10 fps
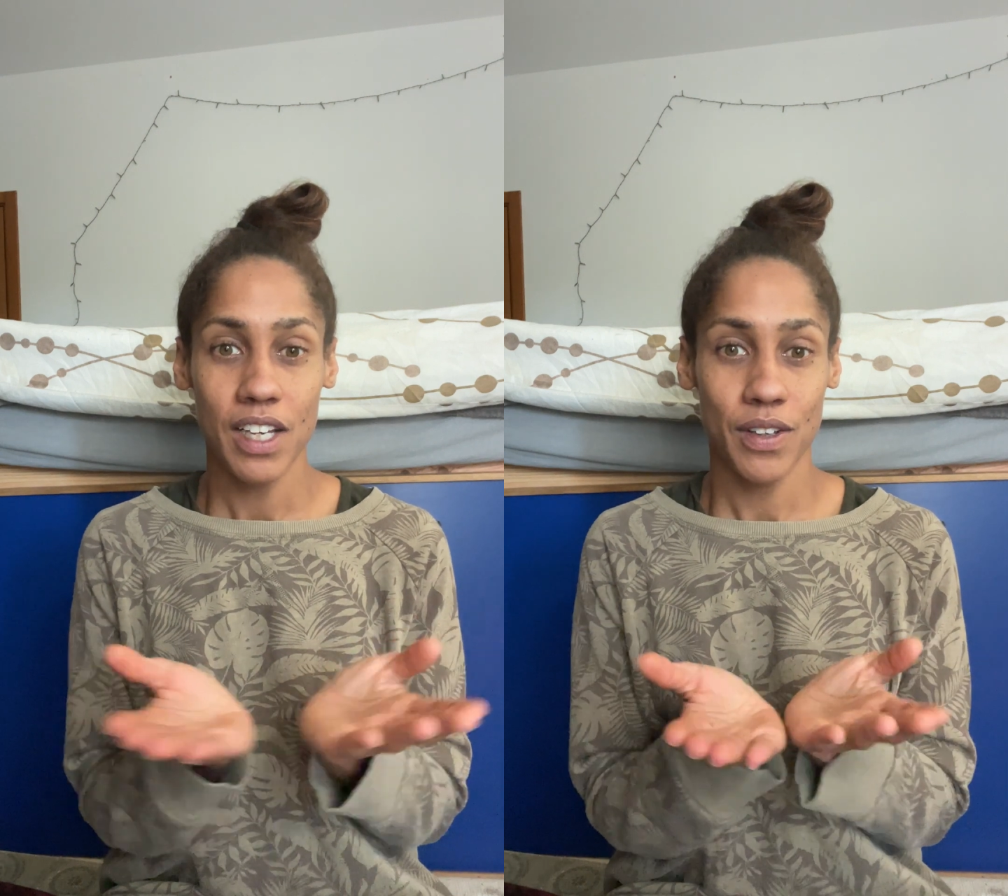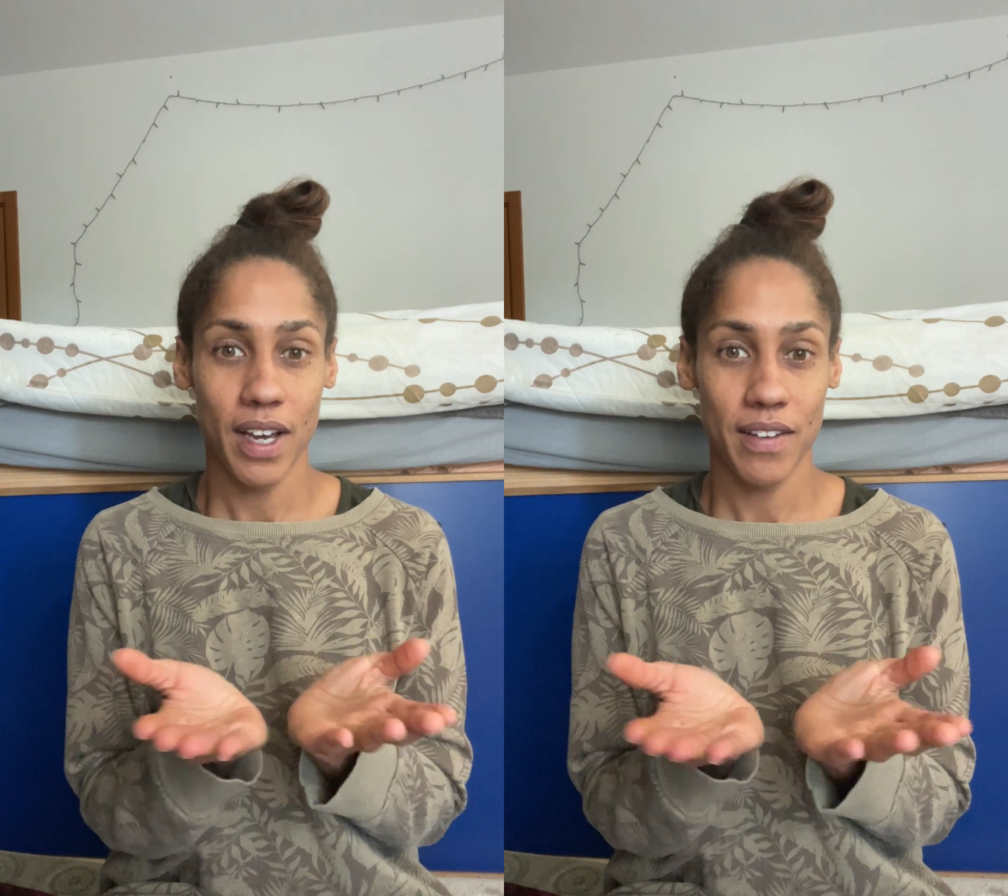
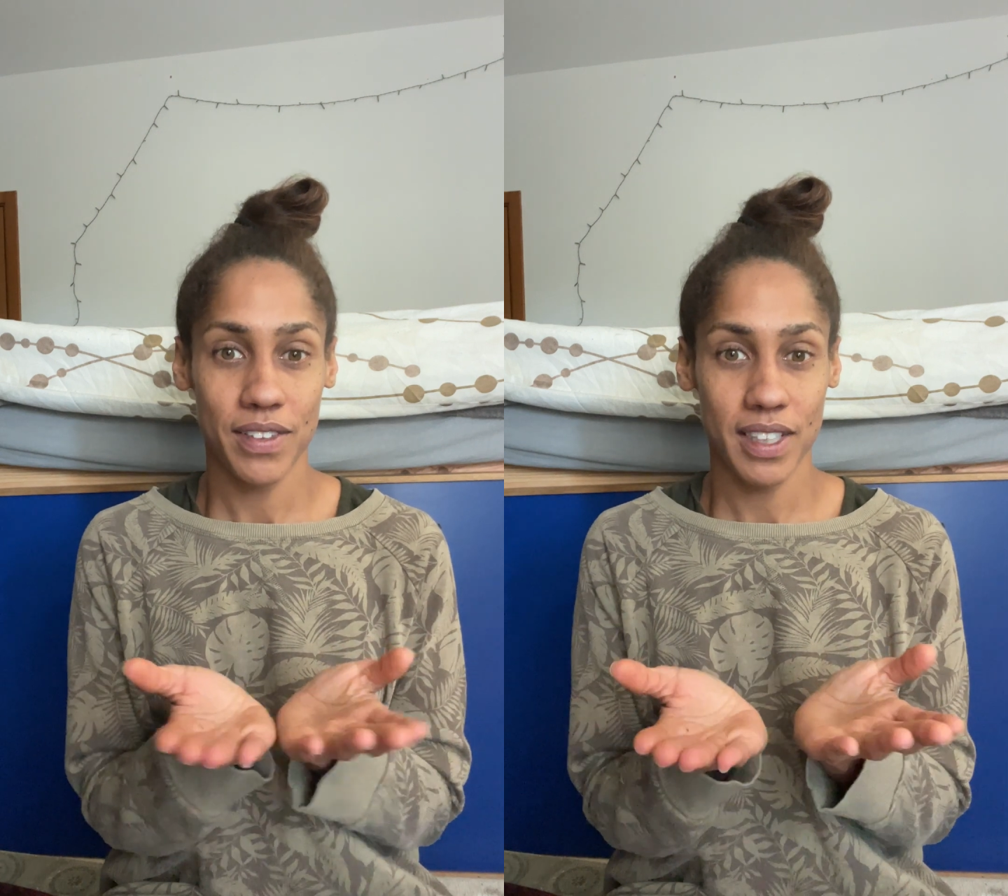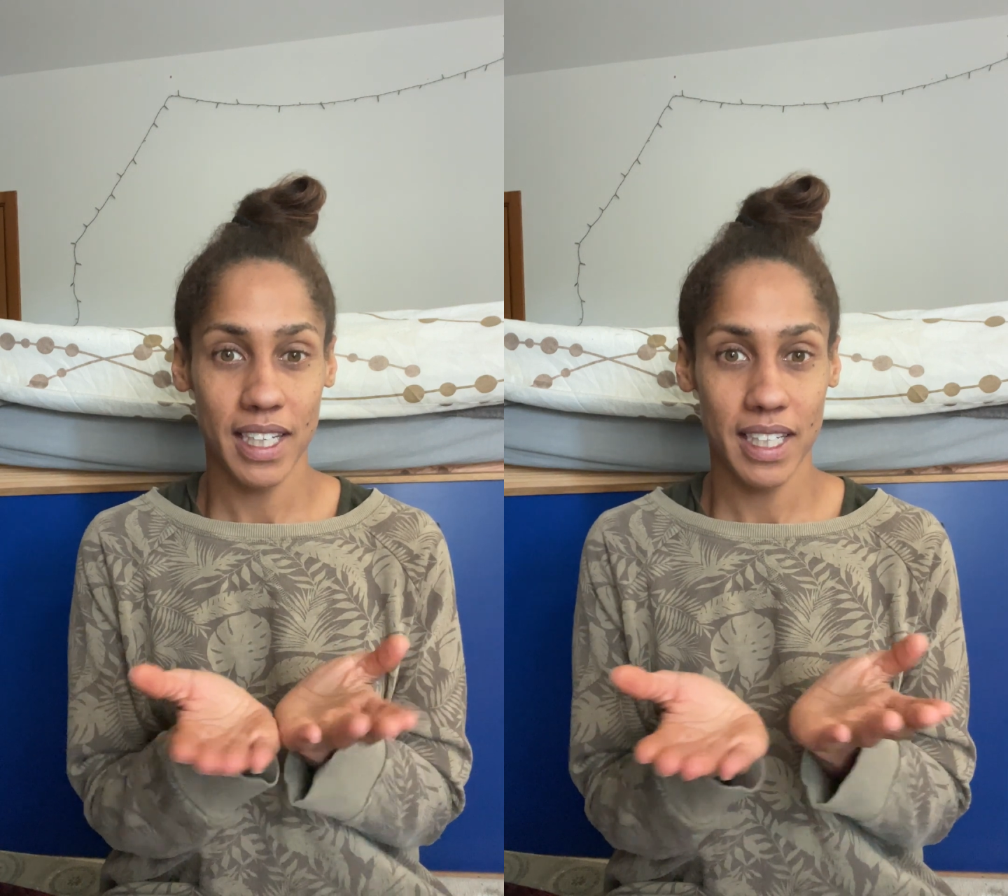You have
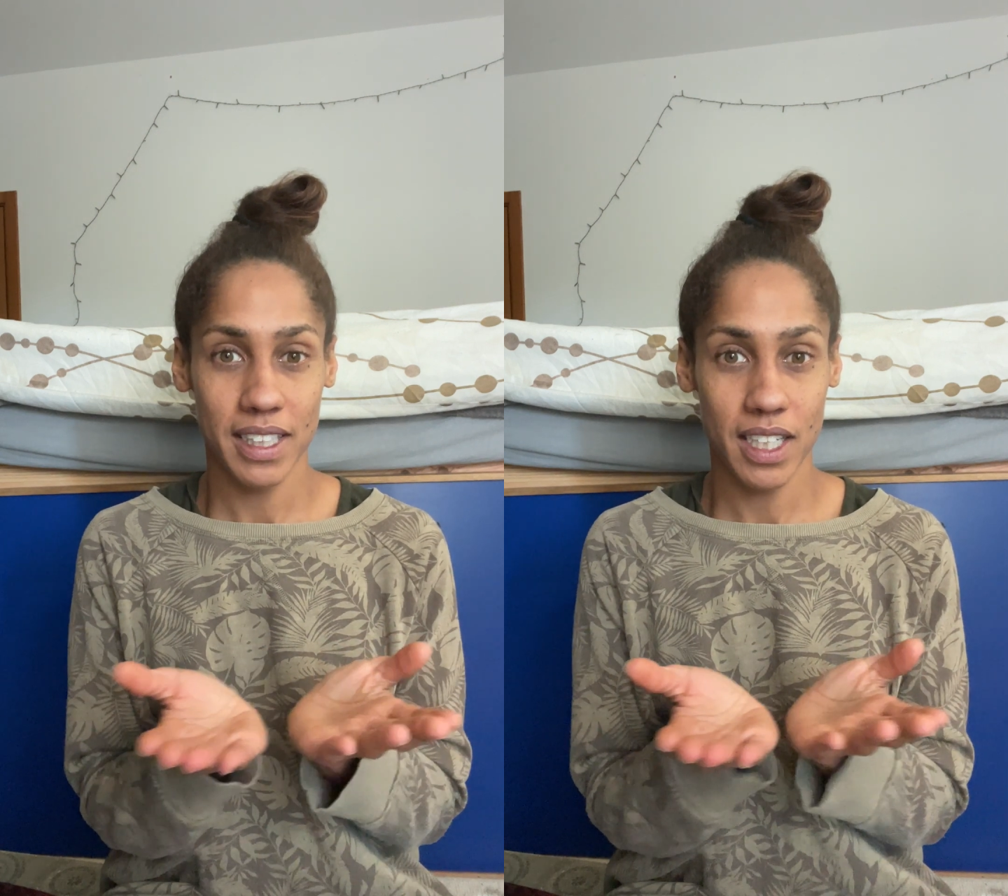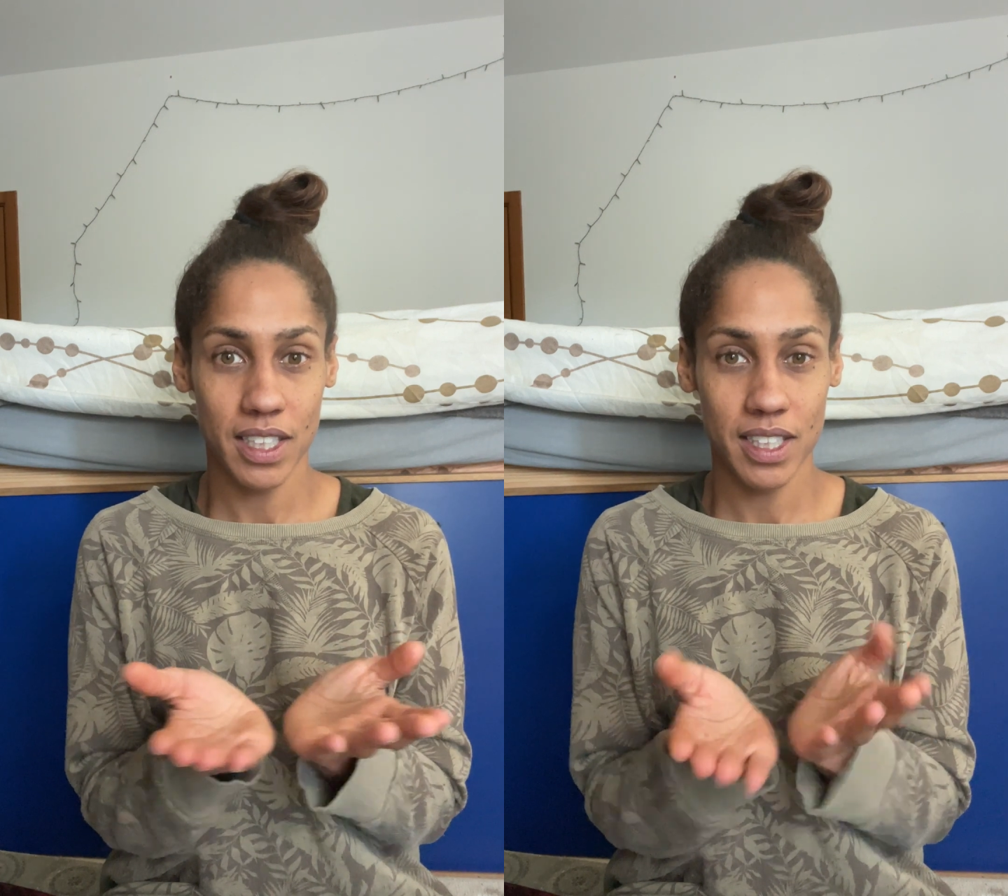to like
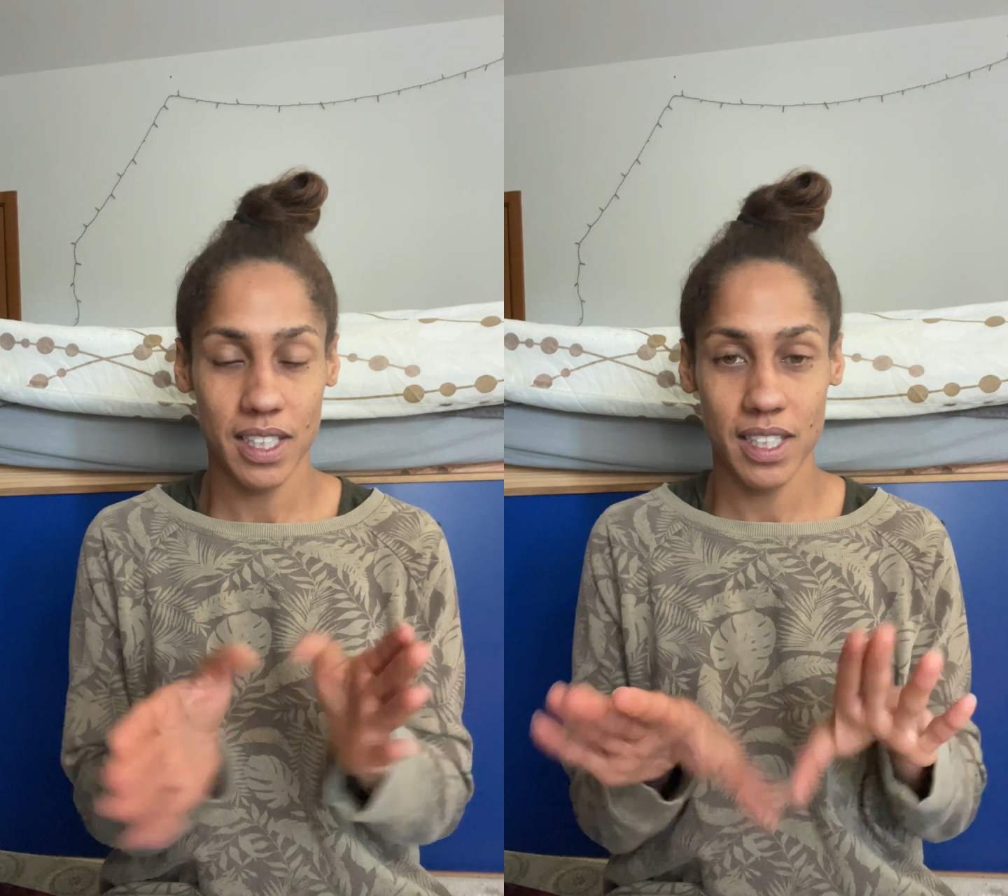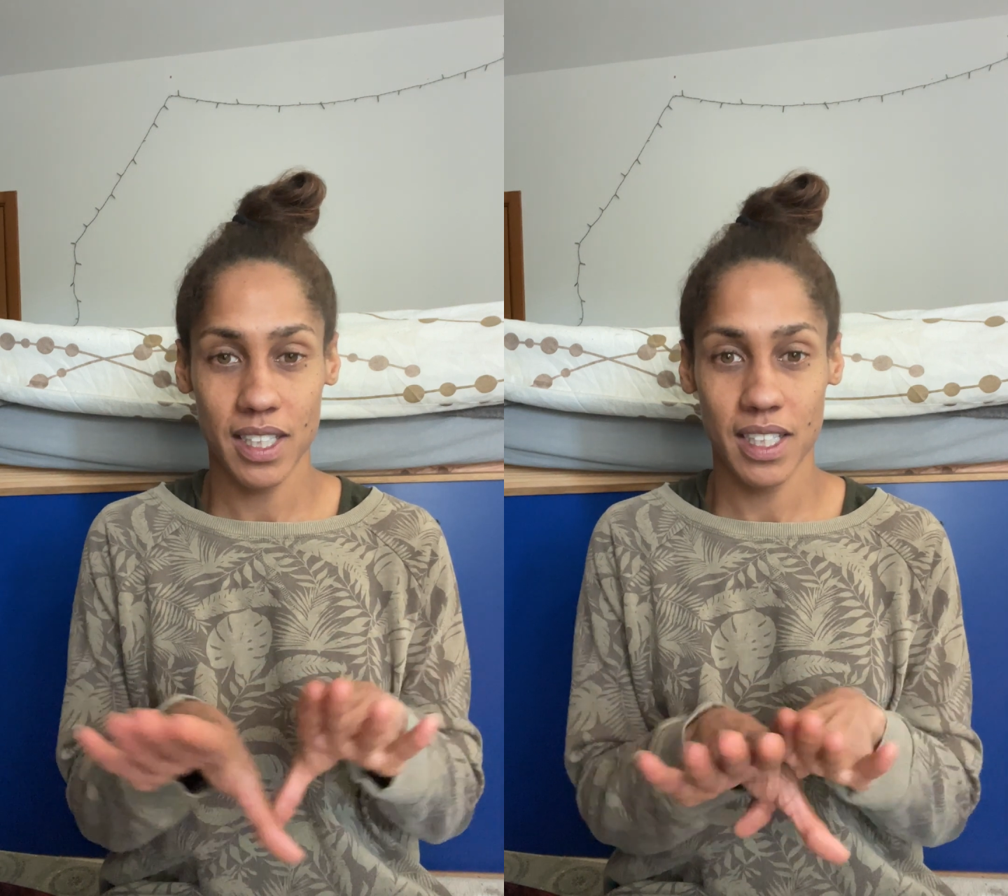touch
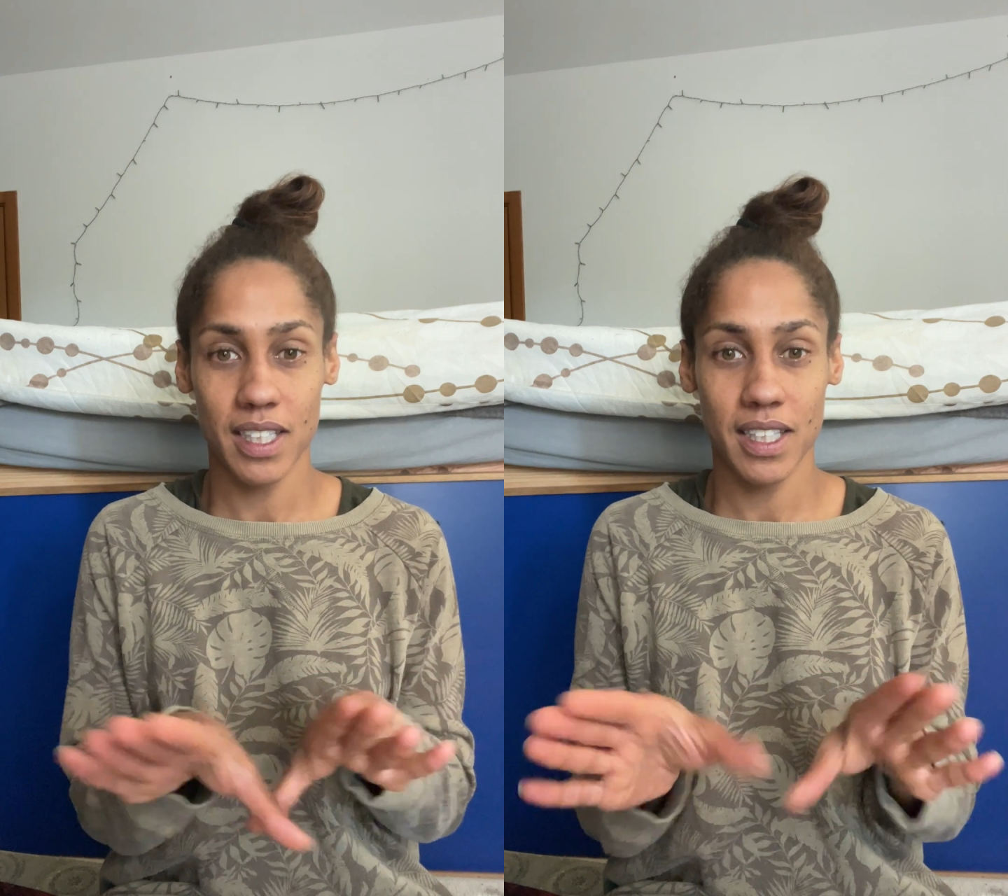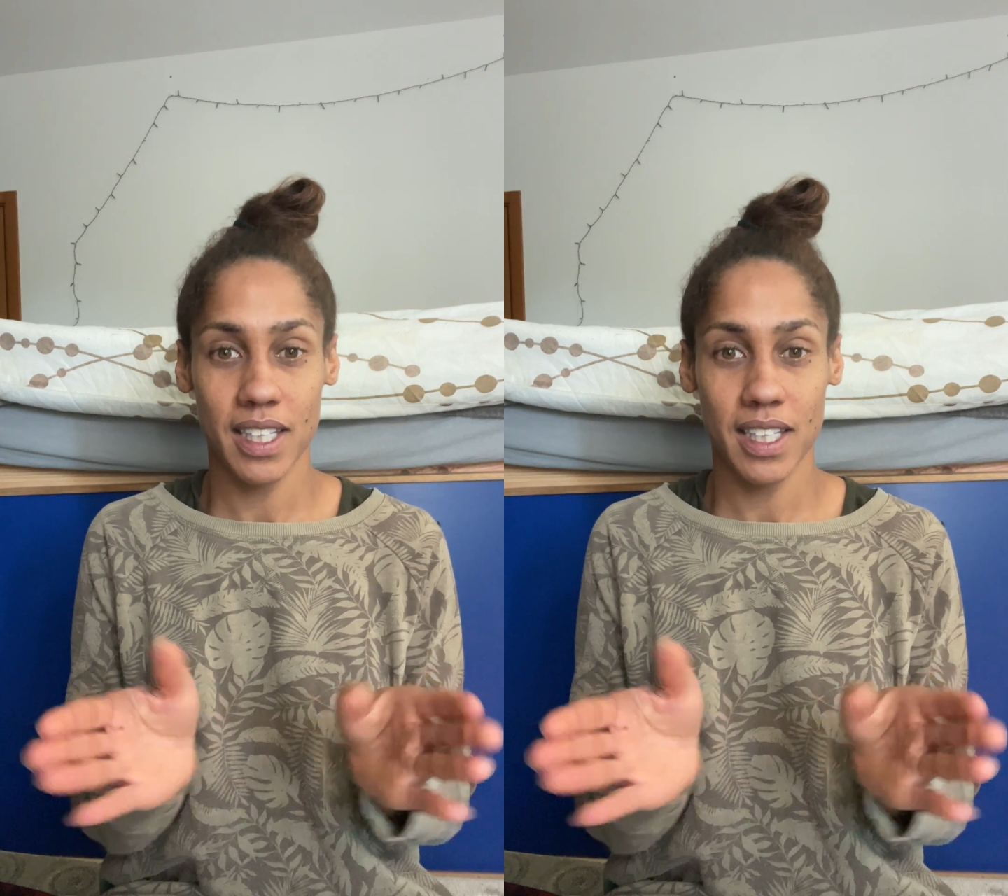the